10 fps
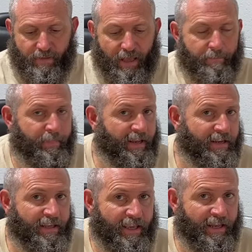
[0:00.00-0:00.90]
I bid
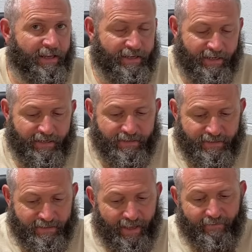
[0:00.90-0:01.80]
it again at
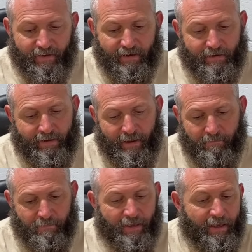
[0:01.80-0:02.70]
10-7.
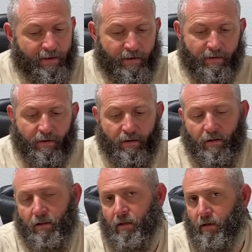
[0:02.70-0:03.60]
I'm getting
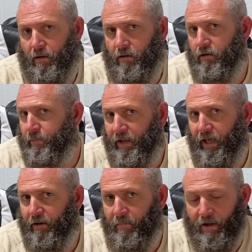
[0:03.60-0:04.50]
a little bit
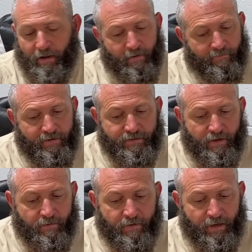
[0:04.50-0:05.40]
out of my comfort
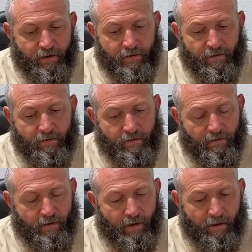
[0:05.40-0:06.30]
zone here.
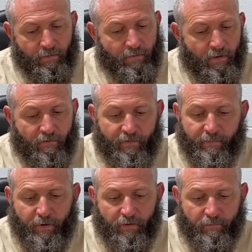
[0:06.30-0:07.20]
I don't know if
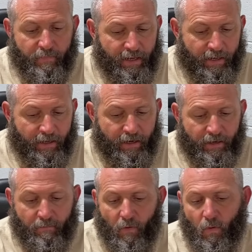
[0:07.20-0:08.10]
I'm going to bid it
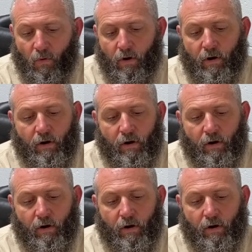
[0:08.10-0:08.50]
anymore.